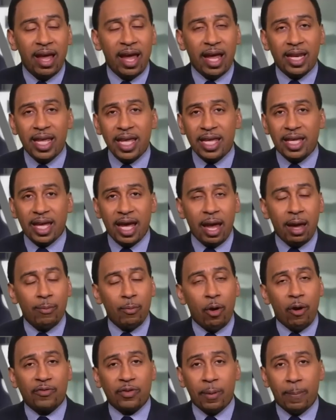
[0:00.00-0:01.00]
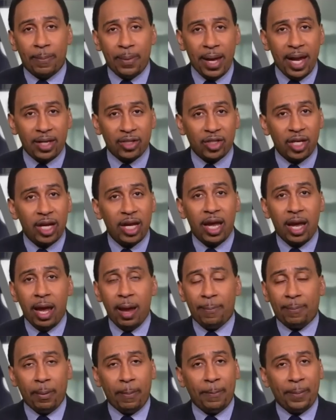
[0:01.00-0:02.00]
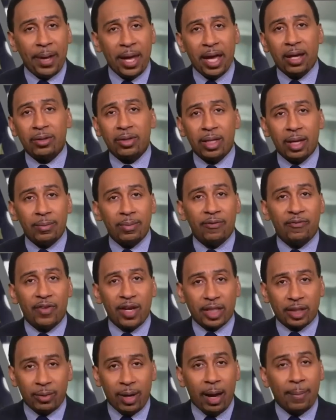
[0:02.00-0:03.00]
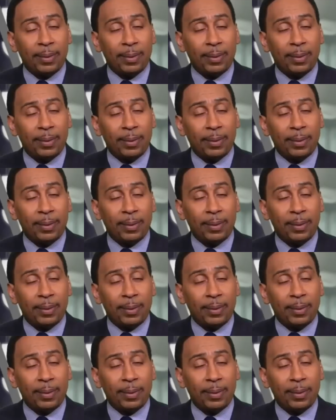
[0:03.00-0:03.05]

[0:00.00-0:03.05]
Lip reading: And he came off the bench and propelled them to victory.